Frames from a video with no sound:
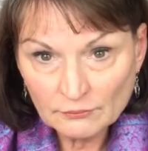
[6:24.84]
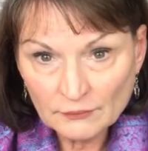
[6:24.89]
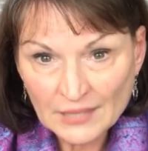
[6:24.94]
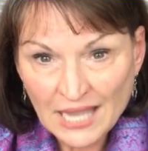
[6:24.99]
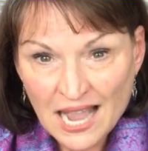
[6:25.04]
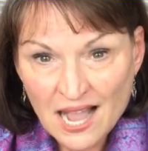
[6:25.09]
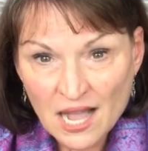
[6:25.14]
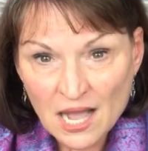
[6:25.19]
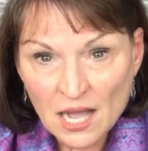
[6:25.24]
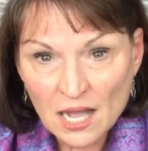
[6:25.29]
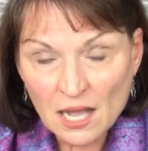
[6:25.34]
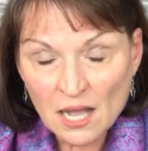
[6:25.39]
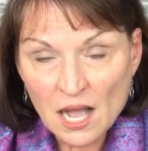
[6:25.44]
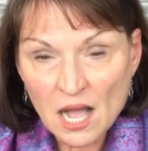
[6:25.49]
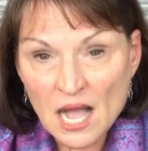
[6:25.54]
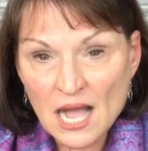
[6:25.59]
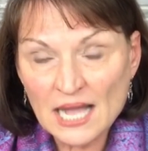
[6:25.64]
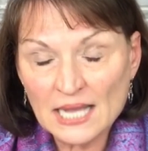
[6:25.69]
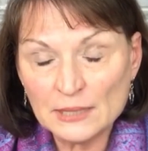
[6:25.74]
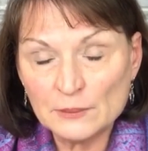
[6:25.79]
uh,
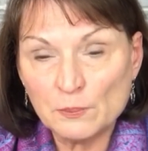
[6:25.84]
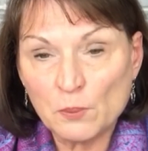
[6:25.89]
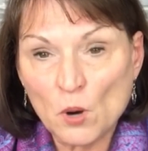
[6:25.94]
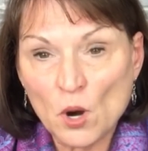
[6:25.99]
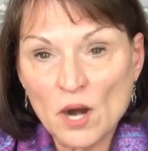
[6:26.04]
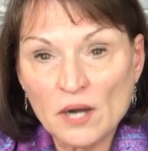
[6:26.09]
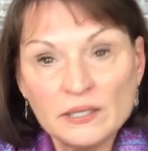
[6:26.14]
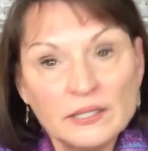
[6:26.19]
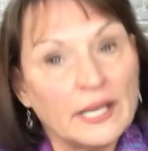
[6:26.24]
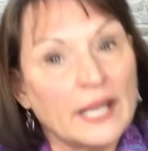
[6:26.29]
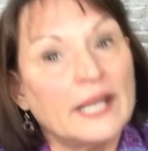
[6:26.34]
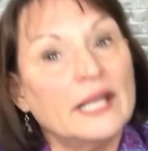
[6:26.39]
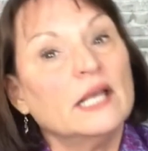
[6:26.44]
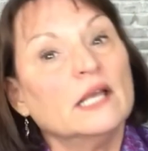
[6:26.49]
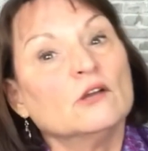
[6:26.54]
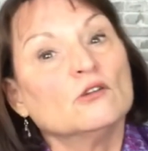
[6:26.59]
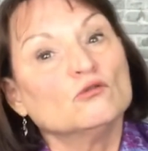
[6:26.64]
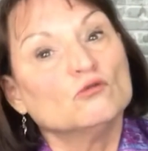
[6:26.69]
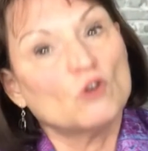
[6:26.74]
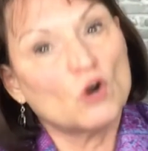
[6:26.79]
Hyde Park
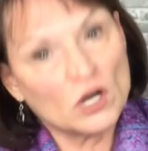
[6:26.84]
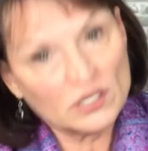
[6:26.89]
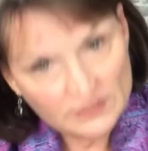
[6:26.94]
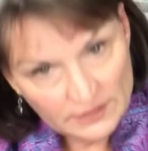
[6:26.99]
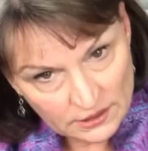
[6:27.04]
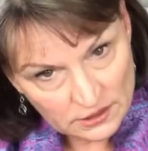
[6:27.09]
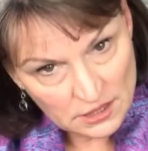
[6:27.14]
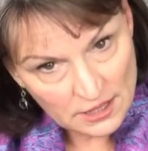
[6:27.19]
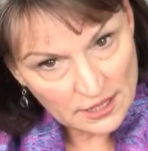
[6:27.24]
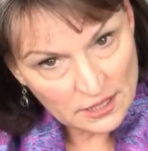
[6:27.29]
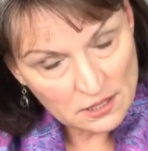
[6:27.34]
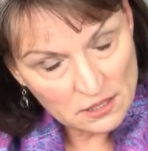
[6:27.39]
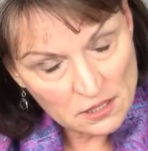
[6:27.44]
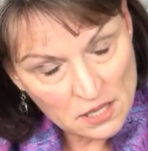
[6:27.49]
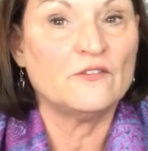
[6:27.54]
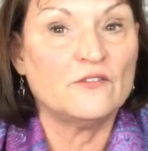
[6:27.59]
and Roslindale.